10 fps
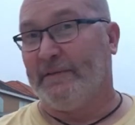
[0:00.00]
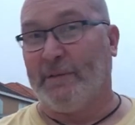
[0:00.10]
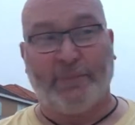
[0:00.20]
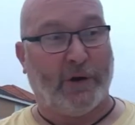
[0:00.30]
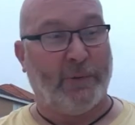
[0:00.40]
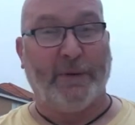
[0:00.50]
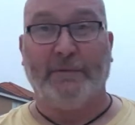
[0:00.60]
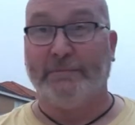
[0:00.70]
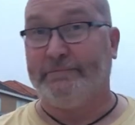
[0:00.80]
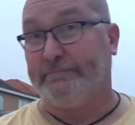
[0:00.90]
The bourbon,
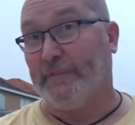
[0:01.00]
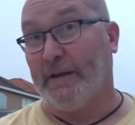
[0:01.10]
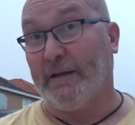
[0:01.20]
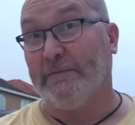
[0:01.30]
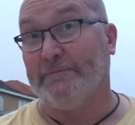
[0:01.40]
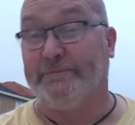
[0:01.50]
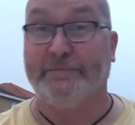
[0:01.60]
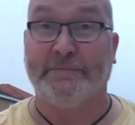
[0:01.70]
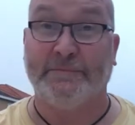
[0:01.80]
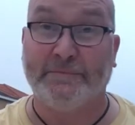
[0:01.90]
well,
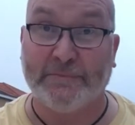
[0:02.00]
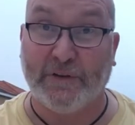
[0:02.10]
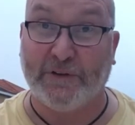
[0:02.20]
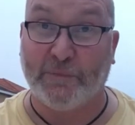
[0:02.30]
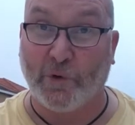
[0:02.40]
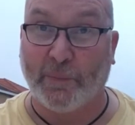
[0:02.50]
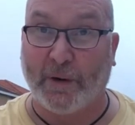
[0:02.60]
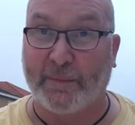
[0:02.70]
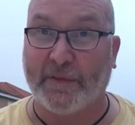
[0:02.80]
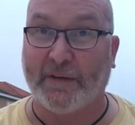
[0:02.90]
there's more
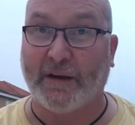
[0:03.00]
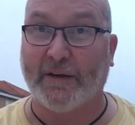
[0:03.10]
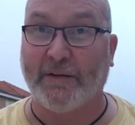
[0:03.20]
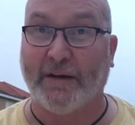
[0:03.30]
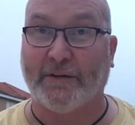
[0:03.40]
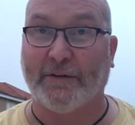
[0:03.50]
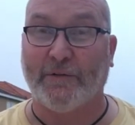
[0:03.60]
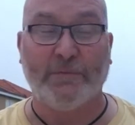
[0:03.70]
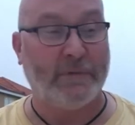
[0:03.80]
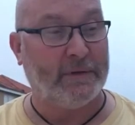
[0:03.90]
bourbon than I can get at
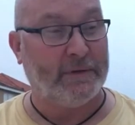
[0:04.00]
home.